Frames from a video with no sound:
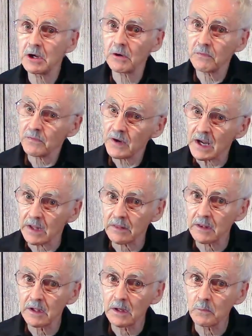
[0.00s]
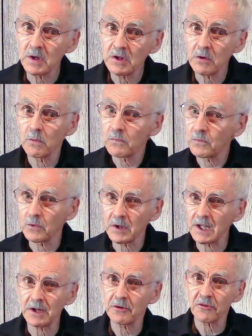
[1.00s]
our faith we don't
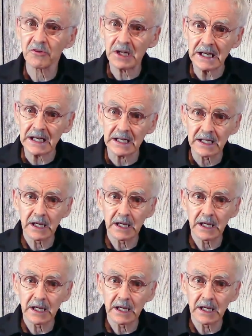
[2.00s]
fully understand.